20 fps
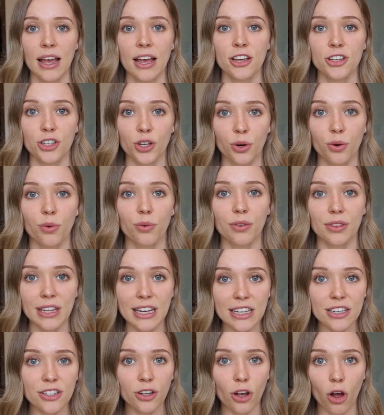So
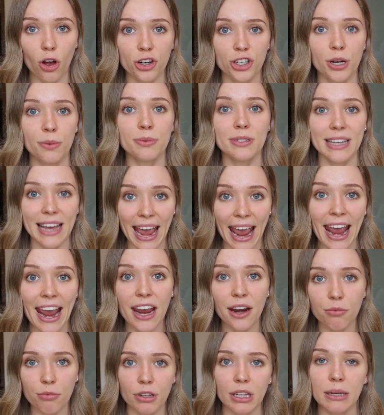these scholarships
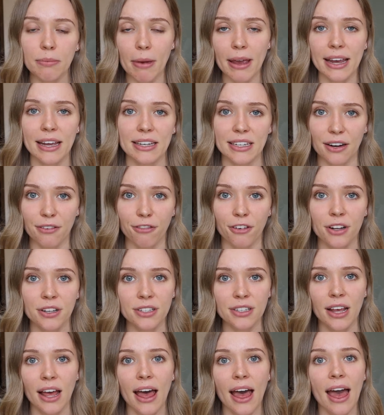can really make a difference,